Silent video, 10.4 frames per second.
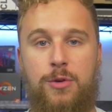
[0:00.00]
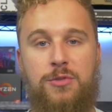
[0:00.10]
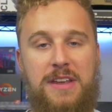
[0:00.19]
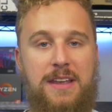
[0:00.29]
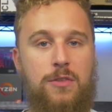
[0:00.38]

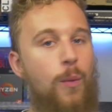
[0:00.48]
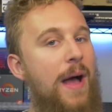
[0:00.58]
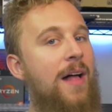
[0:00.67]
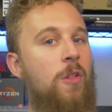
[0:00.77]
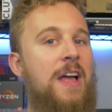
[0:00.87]
Us is,
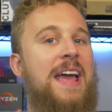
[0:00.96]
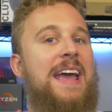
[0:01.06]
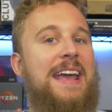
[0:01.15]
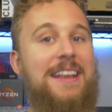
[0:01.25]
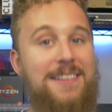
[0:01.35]
well,
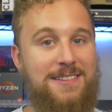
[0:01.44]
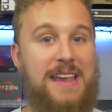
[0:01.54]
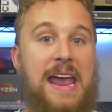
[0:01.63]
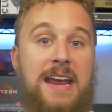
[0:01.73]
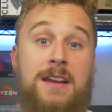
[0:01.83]

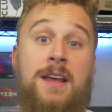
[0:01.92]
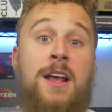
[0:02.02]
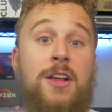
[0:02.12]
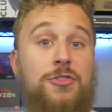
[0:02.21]
insane.